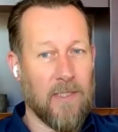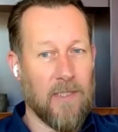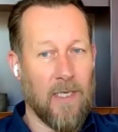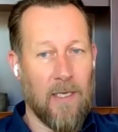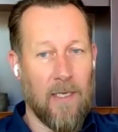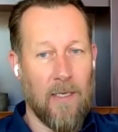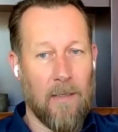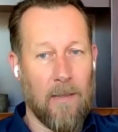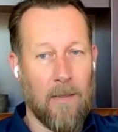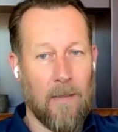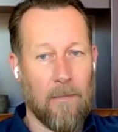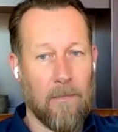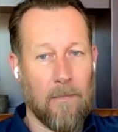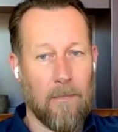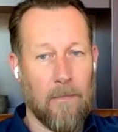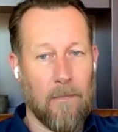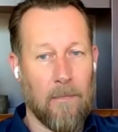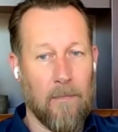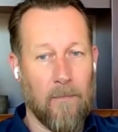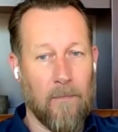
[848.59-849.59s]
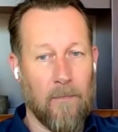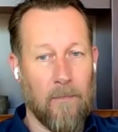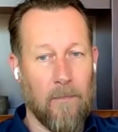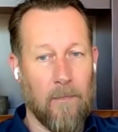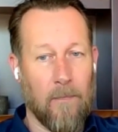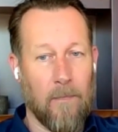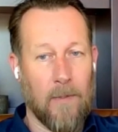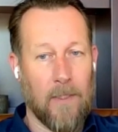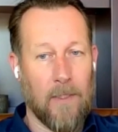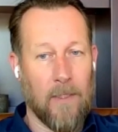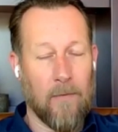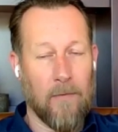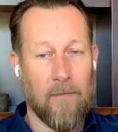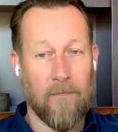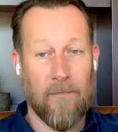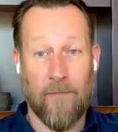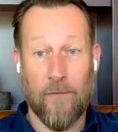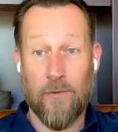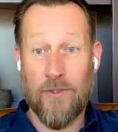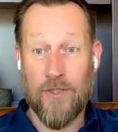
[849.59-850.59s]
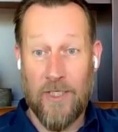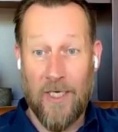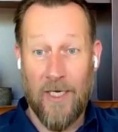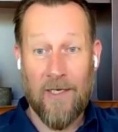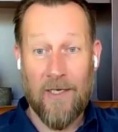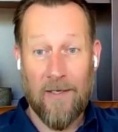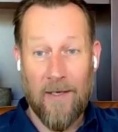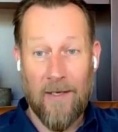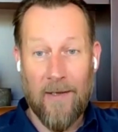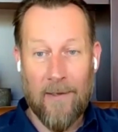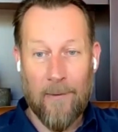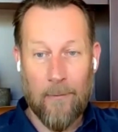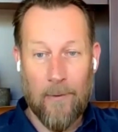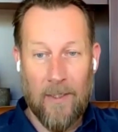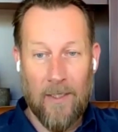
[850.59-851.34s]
food chain now.